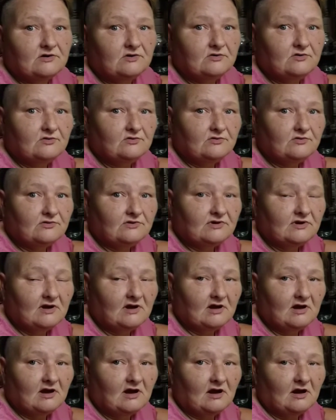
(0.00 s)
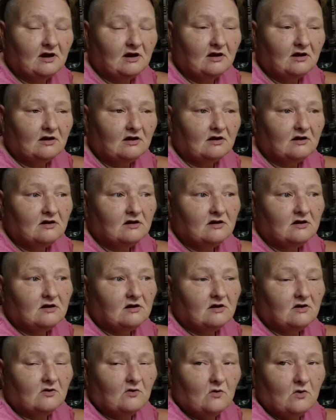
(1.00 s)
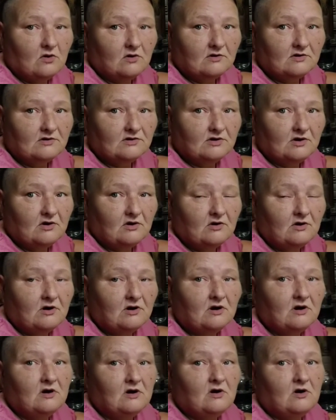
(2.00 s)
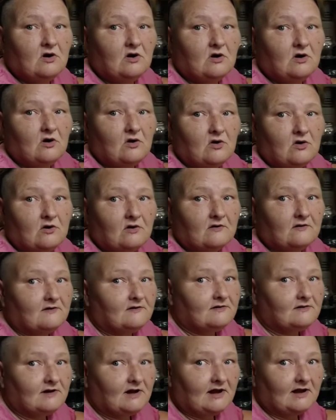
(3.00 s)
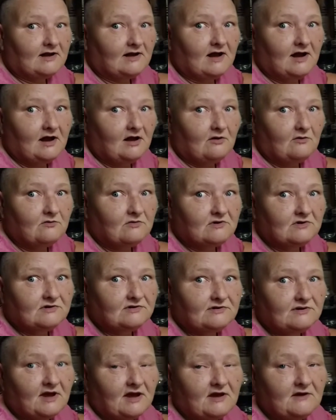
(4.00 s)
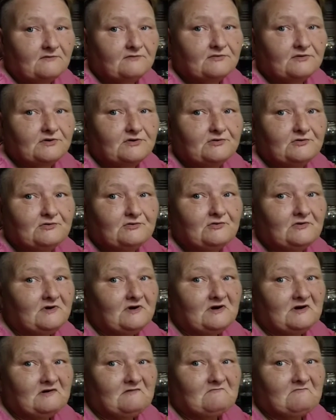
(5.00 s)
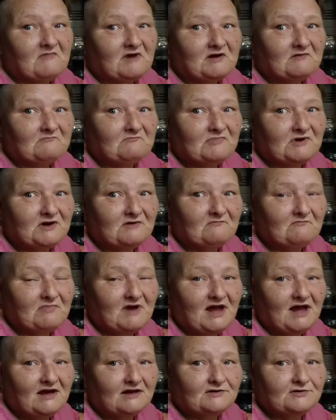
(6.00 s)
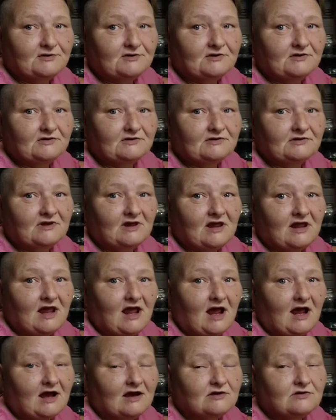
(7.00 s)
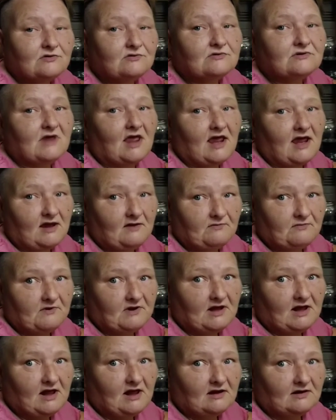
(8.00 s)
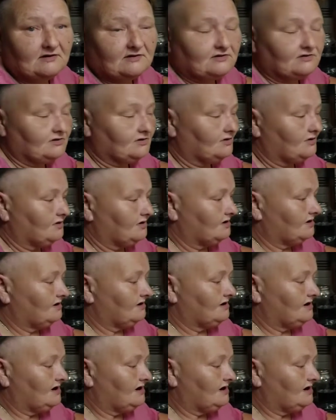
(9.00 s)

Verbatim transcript: use a quart jar, or like I always have to, make big batches, I use a half a gallon jar.